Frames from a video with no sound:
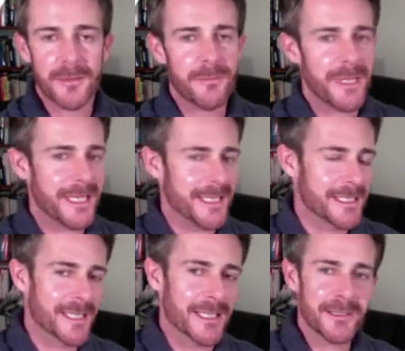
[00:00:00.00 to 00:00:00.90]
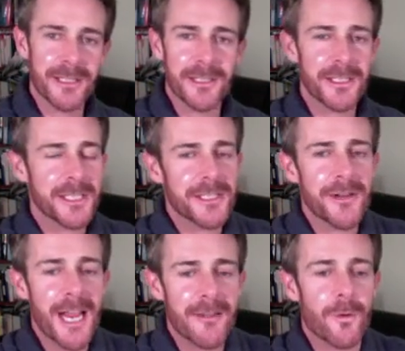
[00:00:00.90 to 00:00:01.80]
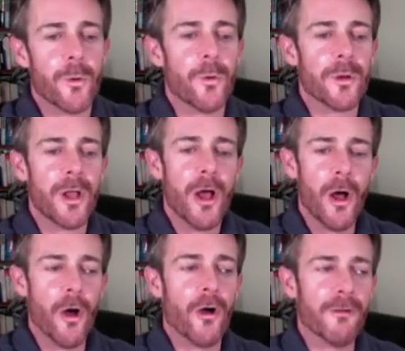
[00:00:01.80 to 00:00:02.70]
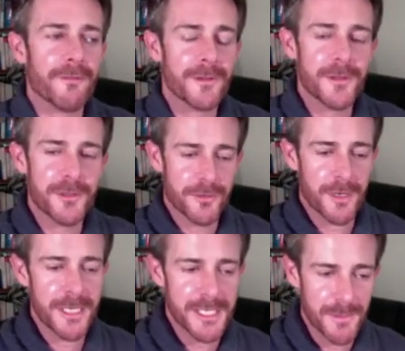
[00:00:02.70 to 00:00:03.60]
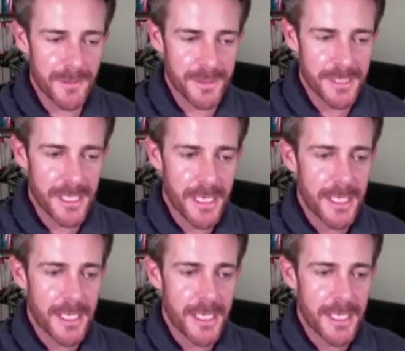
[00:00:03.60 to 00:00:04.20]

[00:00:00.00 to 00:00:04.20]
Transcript: means that you just don't have all of the trace minerals.